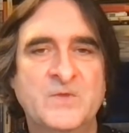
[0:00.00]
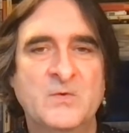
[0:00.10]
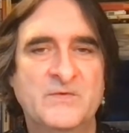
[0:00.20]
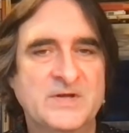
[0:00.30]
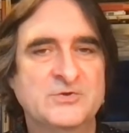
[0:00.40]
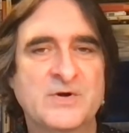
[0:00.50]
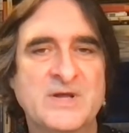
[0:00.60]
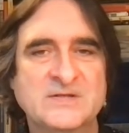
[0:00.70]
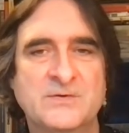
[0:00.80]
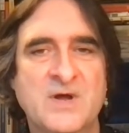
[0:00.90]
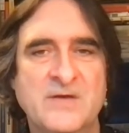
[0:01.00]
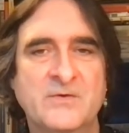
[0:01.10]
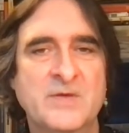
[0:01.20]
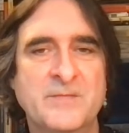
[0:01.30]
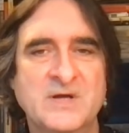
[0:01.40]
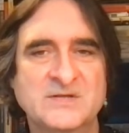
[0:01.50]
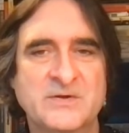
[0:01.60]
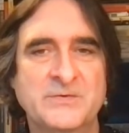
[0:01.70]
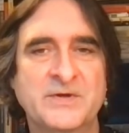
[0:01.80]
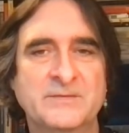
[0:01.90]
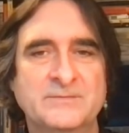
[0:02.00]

with Andrea's arrival in Barcelona?